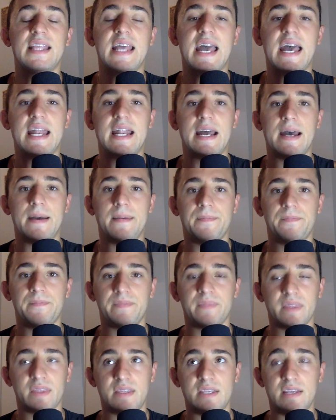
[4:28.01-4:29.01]
that
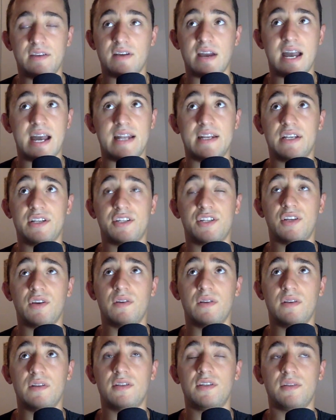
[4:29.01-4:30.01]
D-Rod has
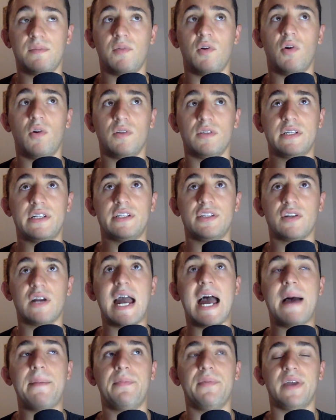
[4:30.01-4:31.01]
showed some holes in his
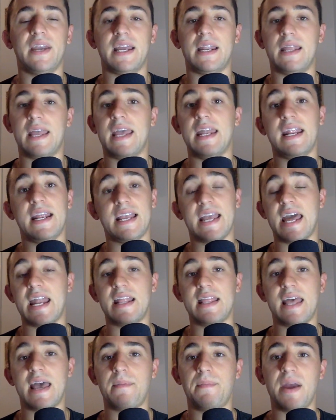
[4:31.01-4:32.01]
grappling. And again,
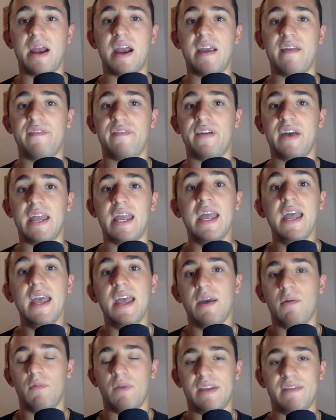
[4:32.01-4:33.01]
in that Perry fight,
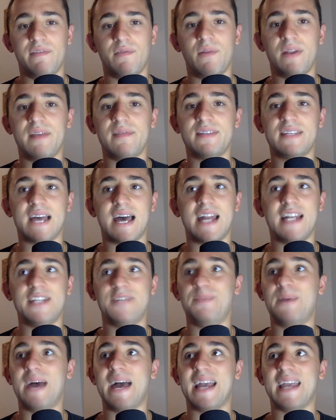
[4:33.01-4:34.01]
even when he was on his
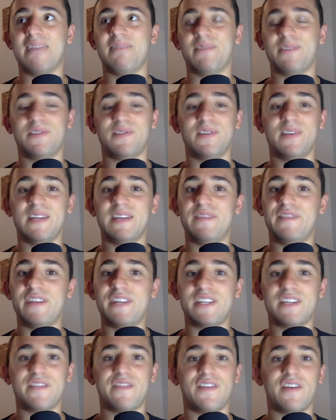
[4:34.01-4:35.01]
back, he wasn't really
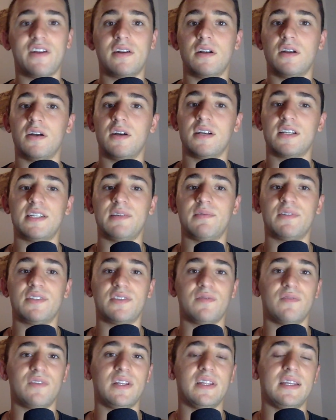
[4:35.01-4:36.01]
fishing for underhooks. He
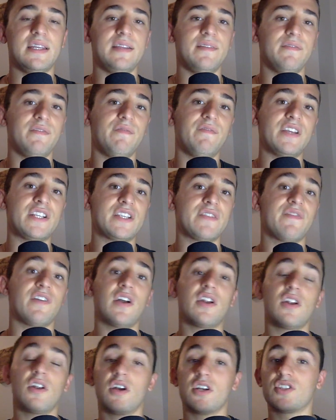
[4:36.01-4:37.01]
wasn't really fishing
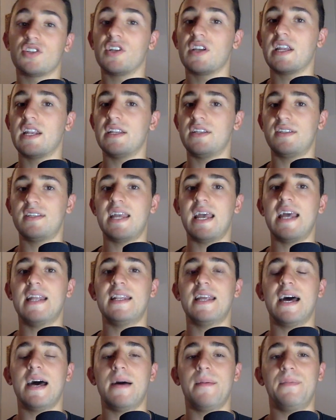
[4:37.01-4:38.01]
for underhooks looking to stand
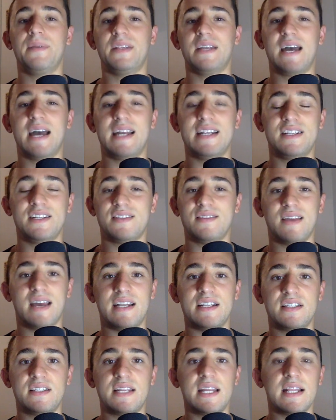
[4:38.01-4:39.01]
up. I just
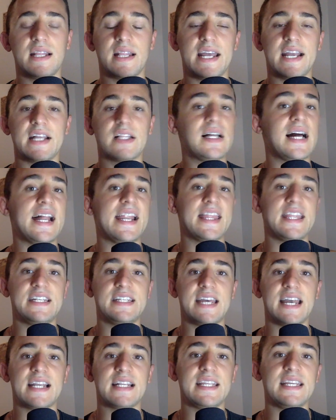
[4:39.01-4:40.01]
didn't like a lot of the
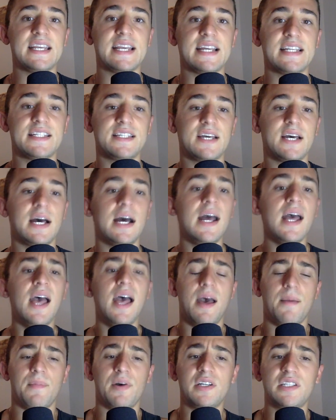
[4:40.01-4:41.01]
technique I saw.
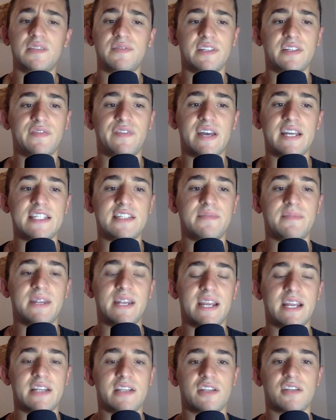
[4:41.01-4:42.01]
Most of his fights have been
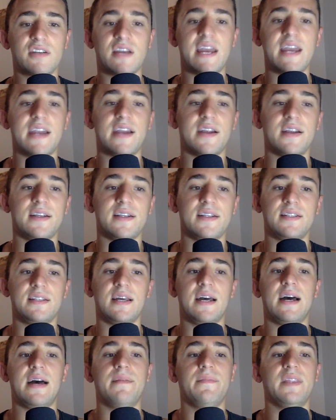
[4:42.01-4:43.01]
against strikers
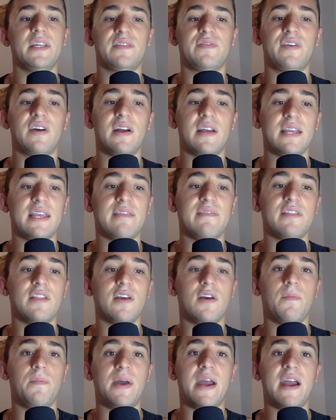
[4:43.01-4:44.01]
thus far. Like, even
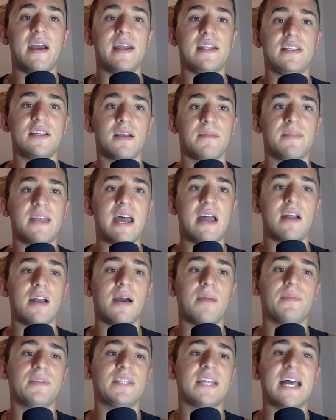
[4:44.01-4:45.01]
though Perry took him down a
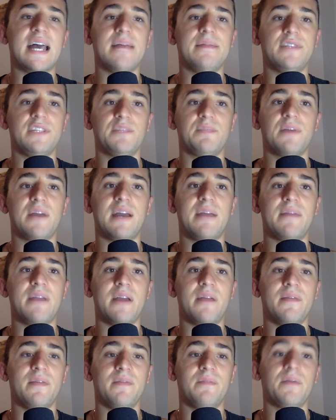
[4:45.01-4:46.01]
couple times, he's
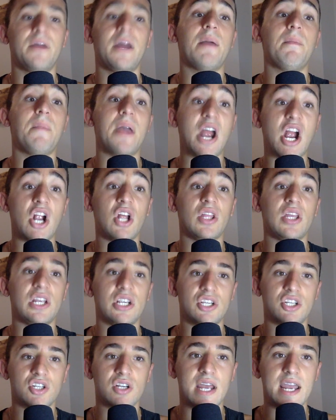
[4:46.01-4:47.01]
primarily a
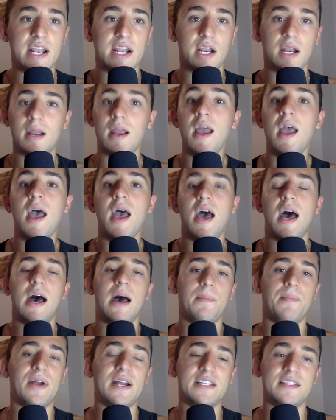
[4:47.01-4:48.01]
striker.
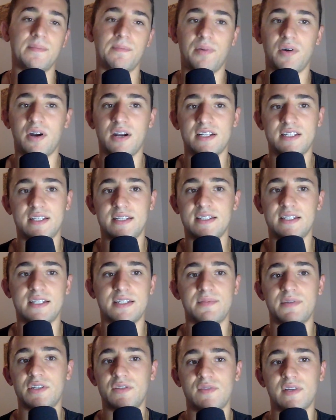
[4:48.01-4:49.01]
Preston Parsons, in his
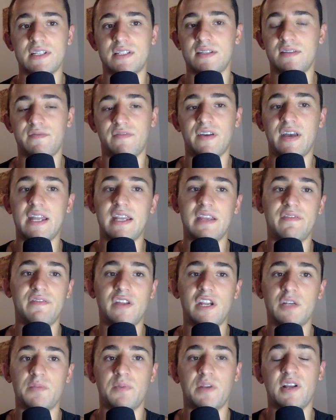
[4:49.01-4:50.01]
most recent fight, he
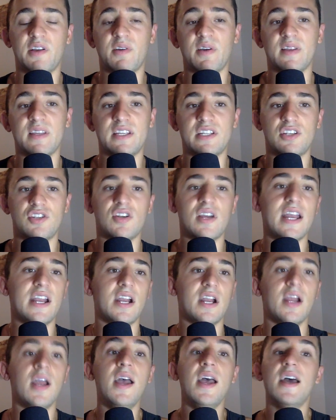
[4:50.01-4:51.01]
finished pretty quickly as
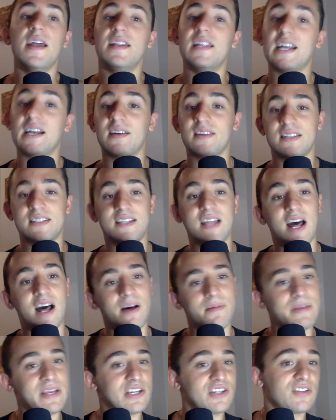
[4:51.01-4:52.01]
striker. Nicholas
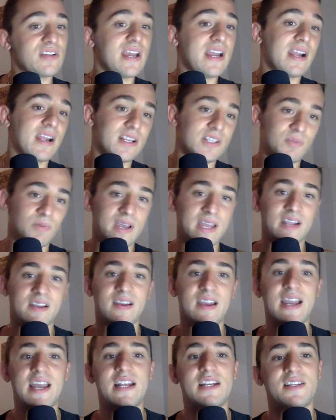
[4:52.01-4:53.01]
Dalby, a striker. Dwight
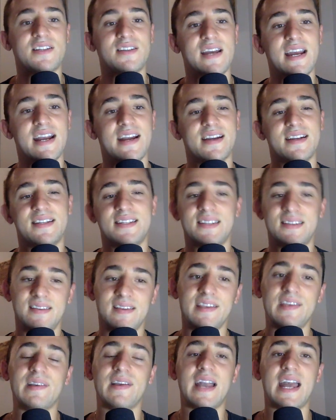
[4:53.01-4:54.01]
Grant, a striker. So
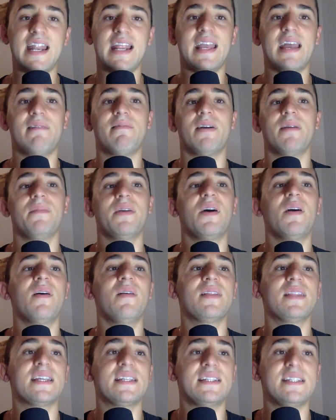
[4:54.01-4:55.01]
you kind of get where I'm going
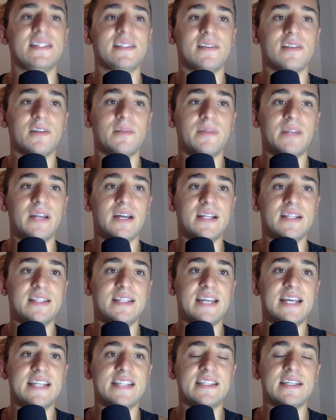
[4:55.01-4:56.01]
with this. He's a little bit
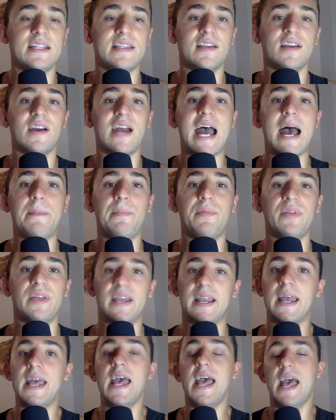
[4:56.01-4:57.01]
untested in the
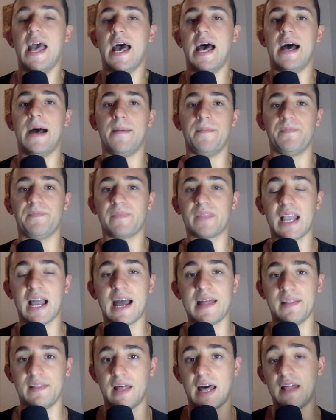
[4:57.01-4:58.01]
grappling.
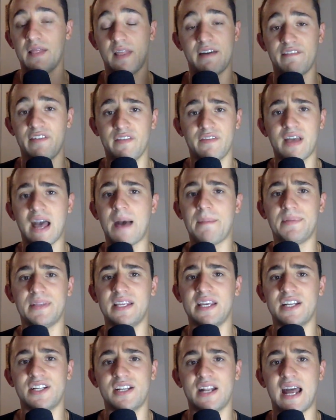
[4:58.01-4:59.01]
Level of
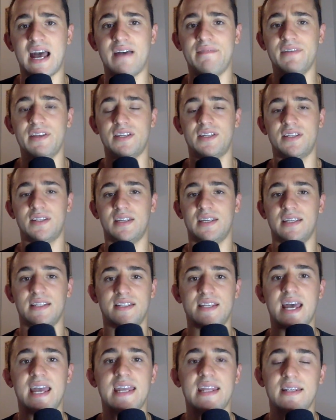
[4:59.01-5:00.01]
competition, obviously, is
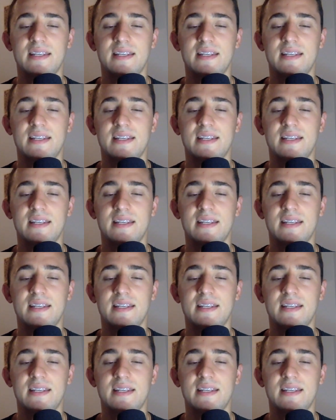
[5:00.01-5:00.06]
night